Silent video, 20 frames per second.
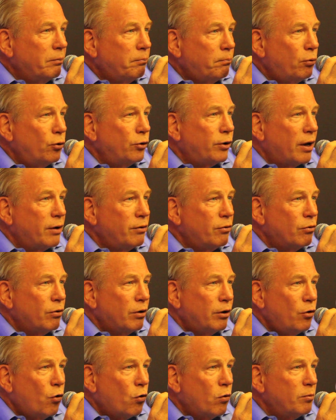put under
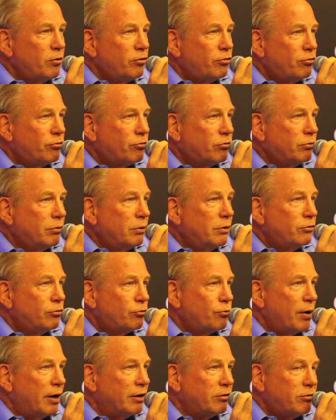enormous
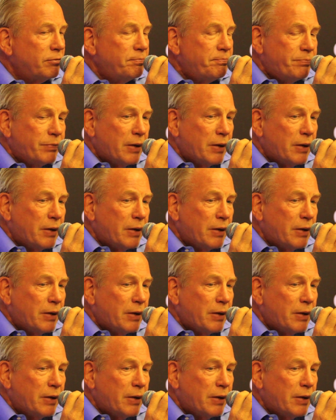stress.